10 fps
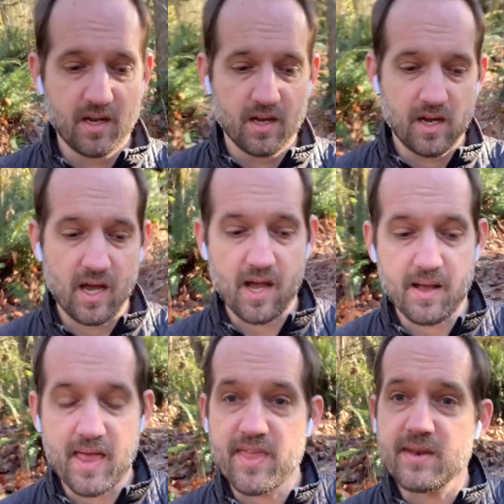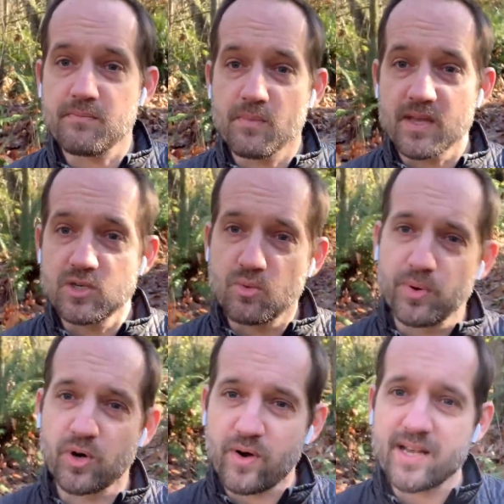Uh, and then as you
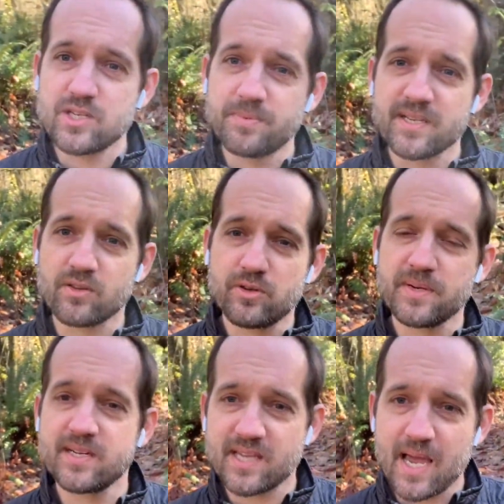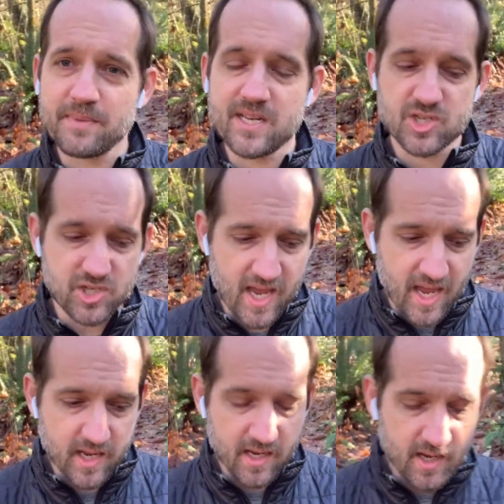progress, you spend a little bit of time each
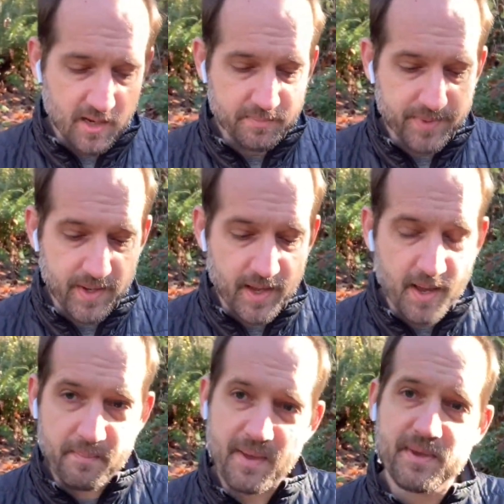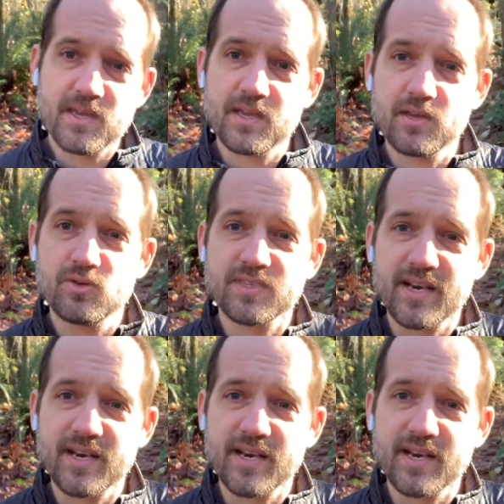day. But maybe you set